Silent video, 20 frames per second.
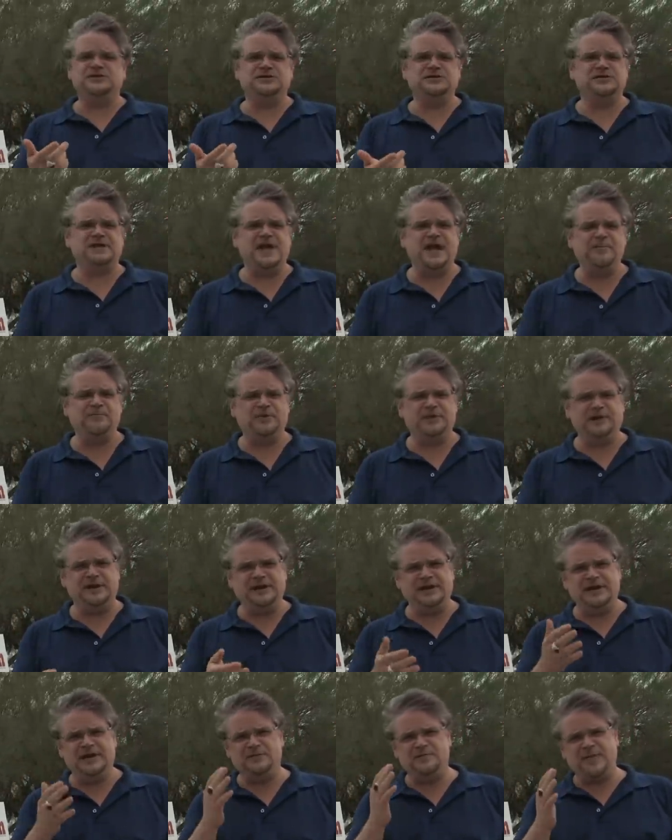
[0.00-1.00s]
and
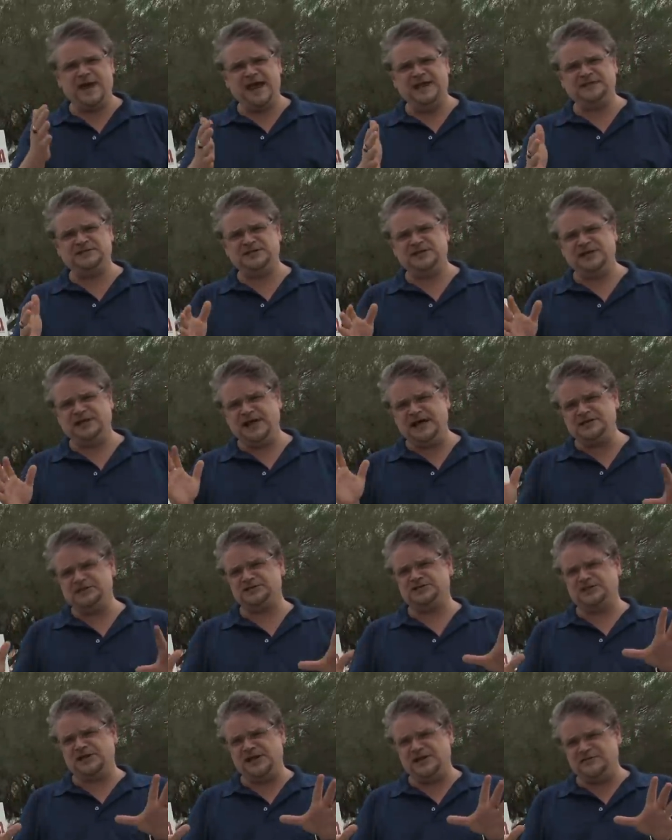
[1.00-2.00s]
Stapley in Mesa,
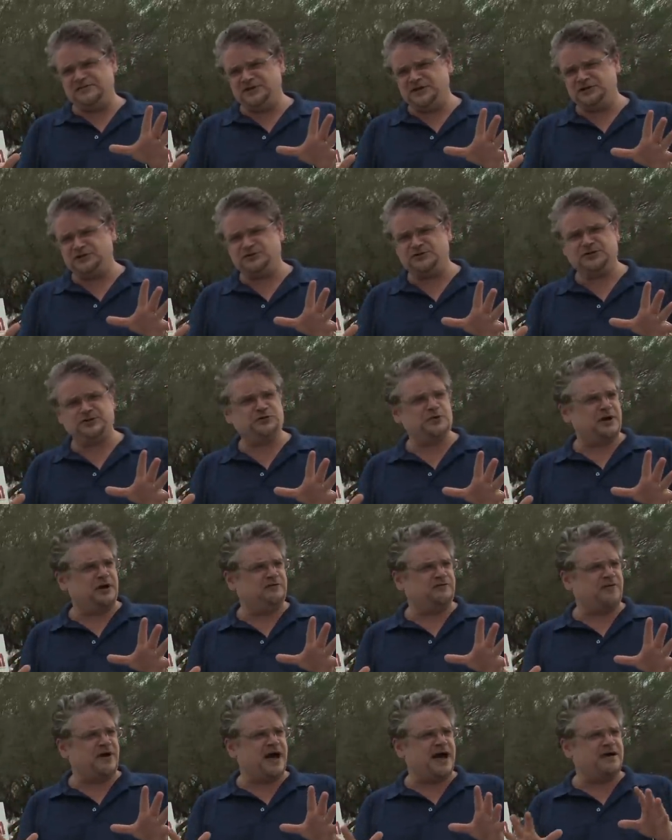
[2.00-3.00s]
Legislative District
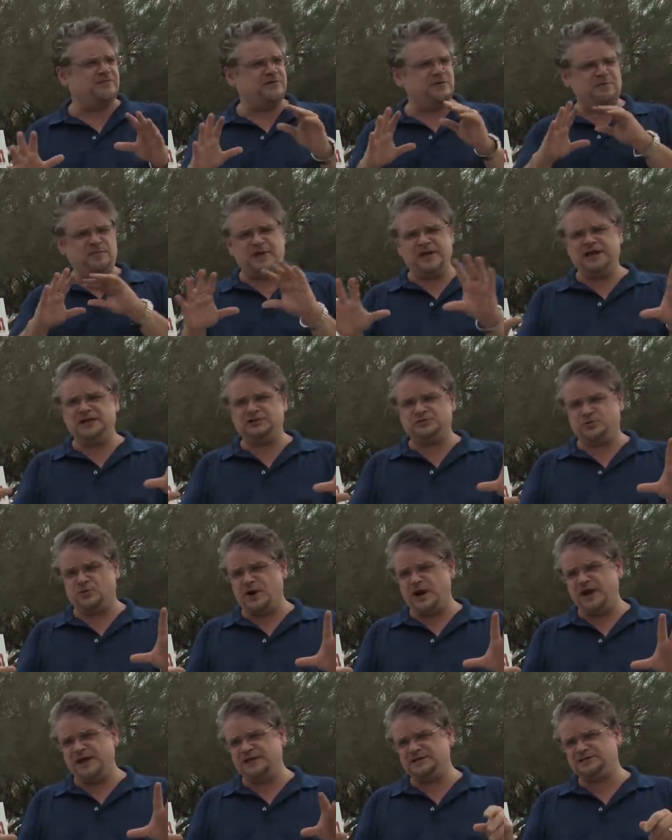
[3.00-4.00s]
25, the biggest
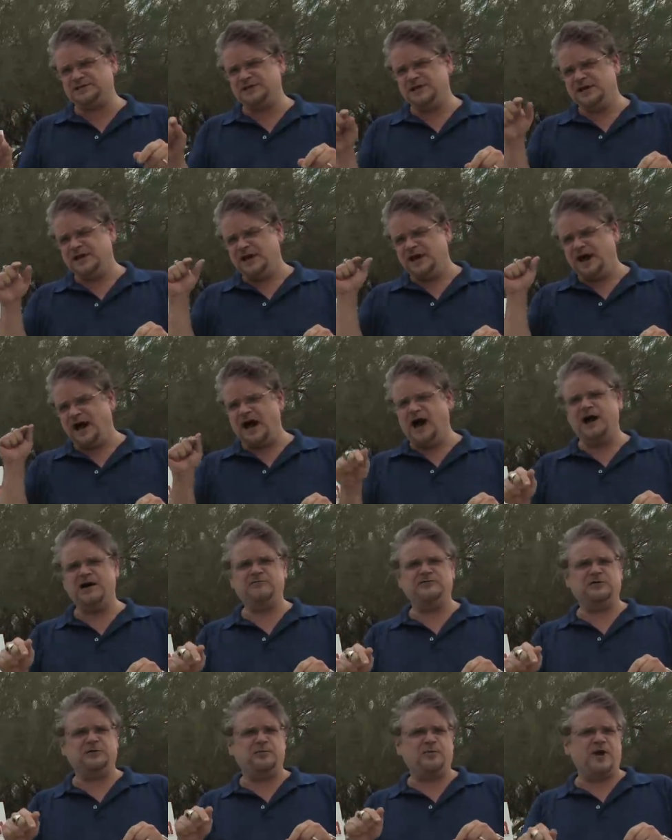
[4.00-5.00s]
race
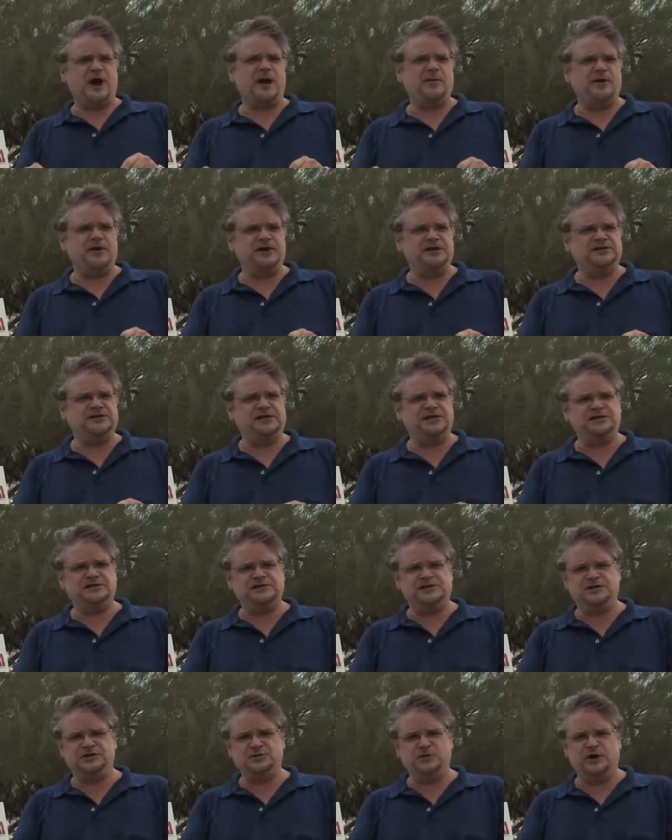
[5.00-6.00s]
of the primary
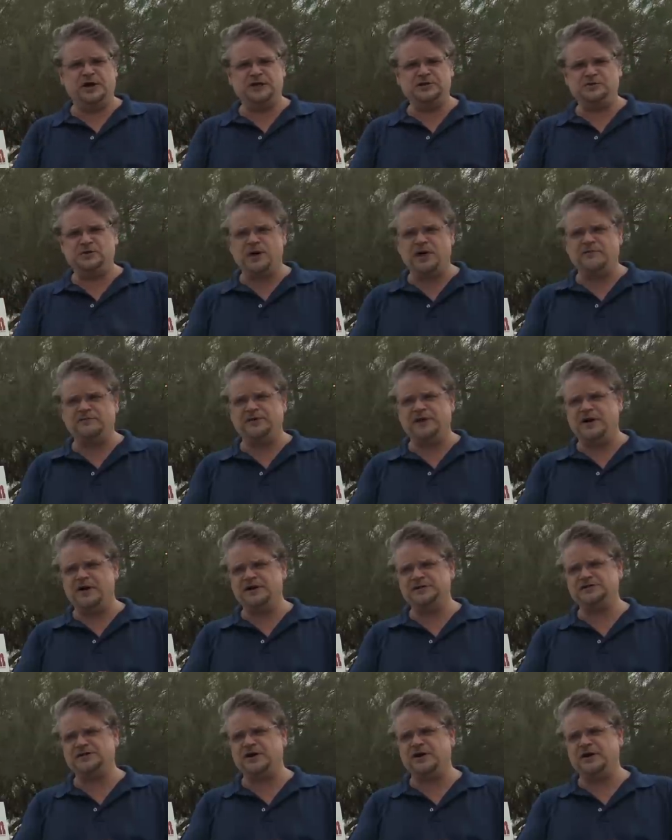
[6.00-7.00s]
season in 2012 in
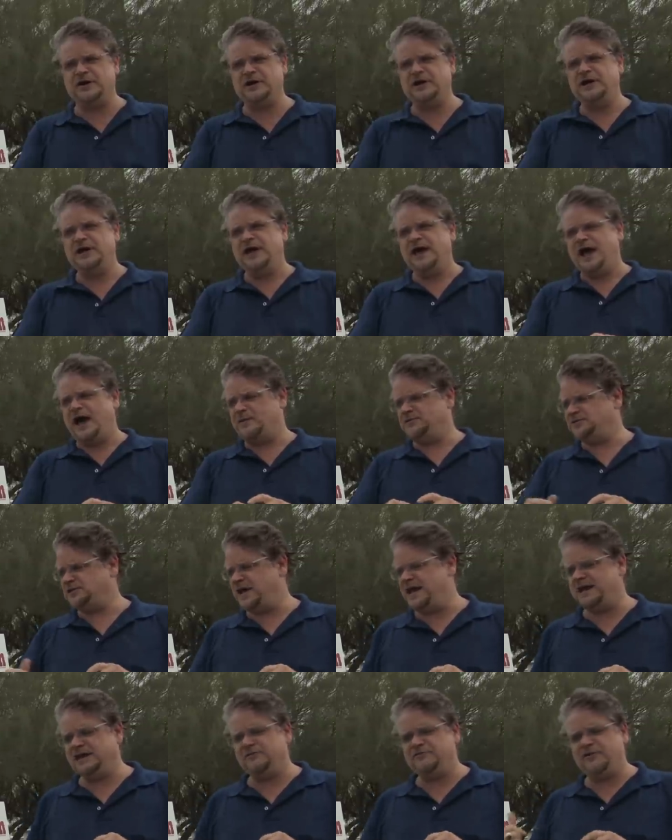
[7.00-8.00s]
Arizona. I'm
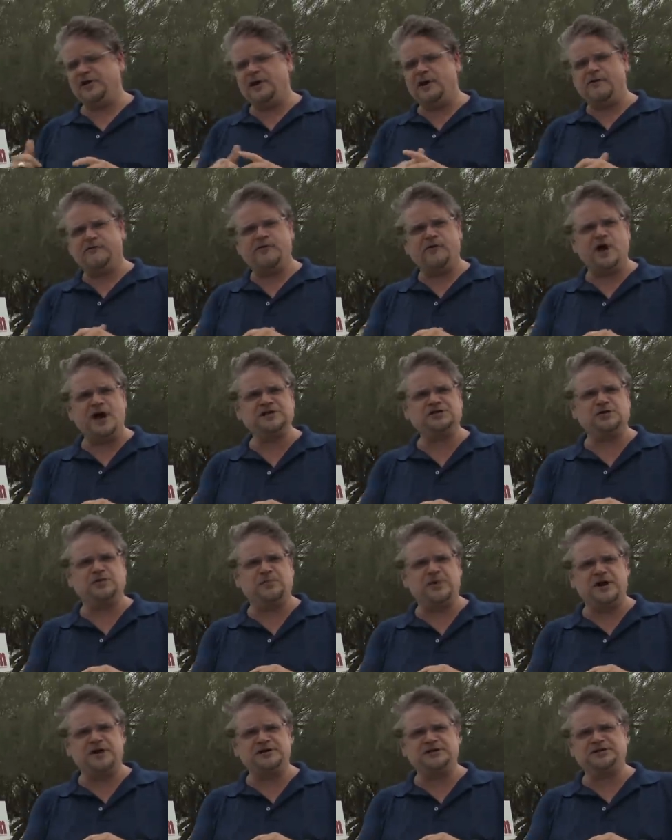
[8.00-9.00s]
standing in front of a Russell
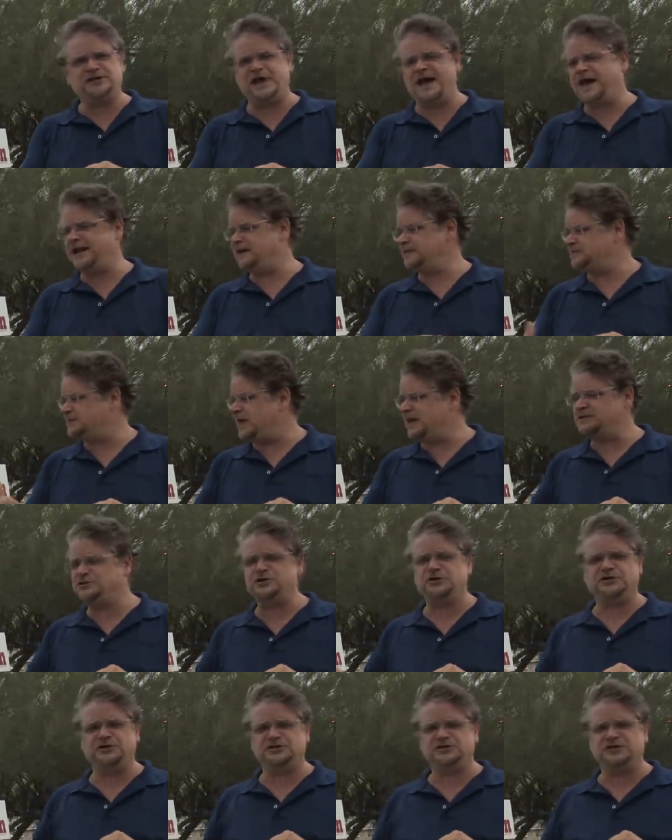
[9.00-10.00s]
Pearce sign, and as
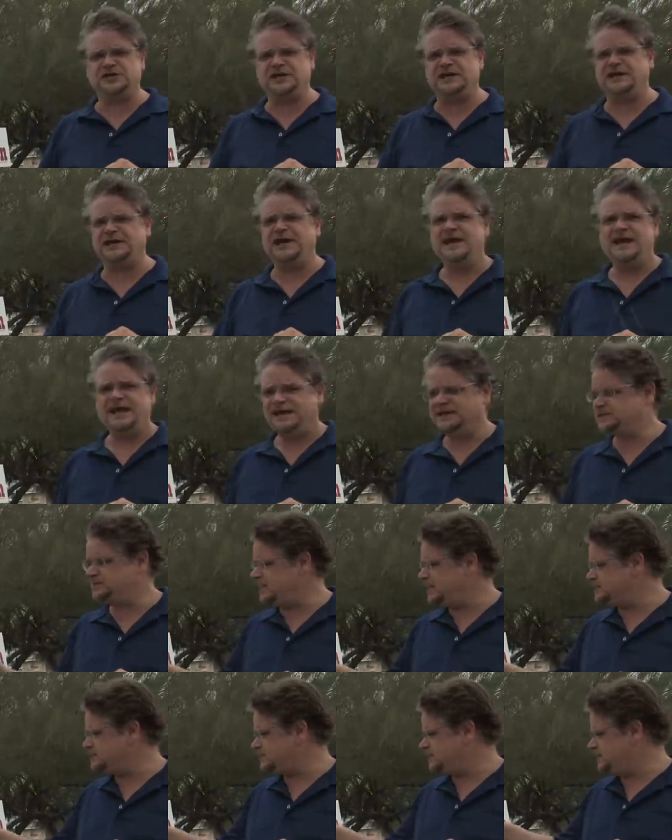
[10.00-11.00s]
you can see, it
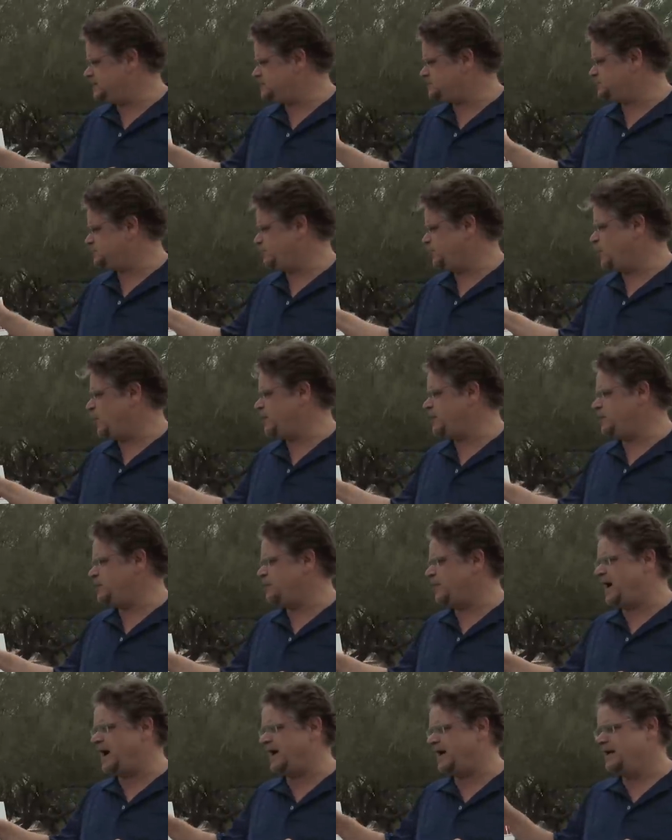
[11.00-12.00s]
says that he's
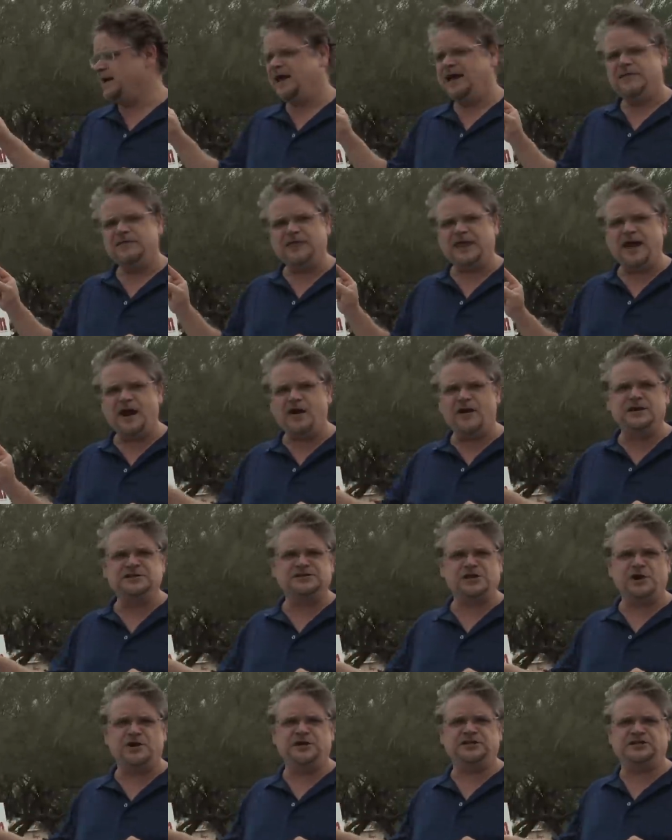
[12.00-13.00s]
supported by the
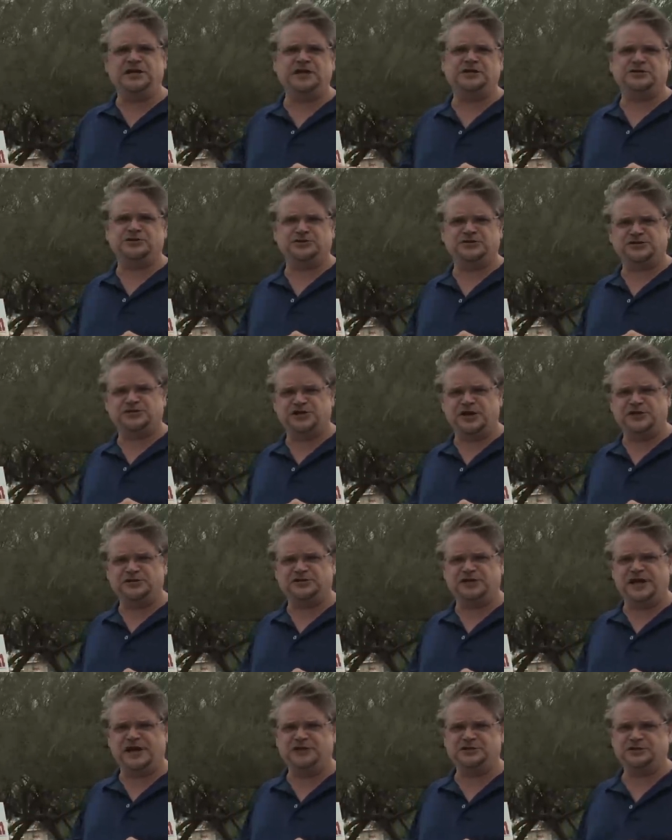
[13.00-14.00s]
Arizona Teachers
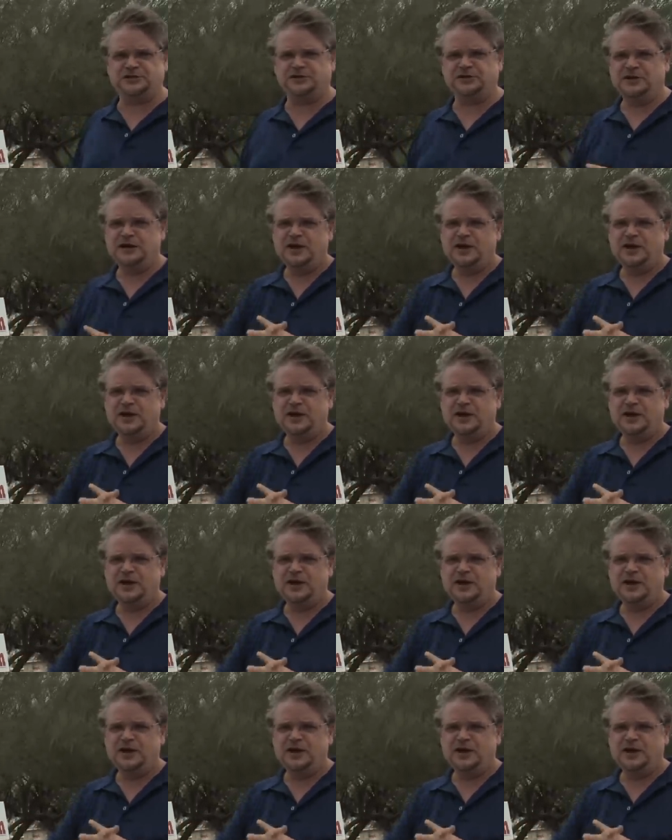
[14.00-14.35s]
Association.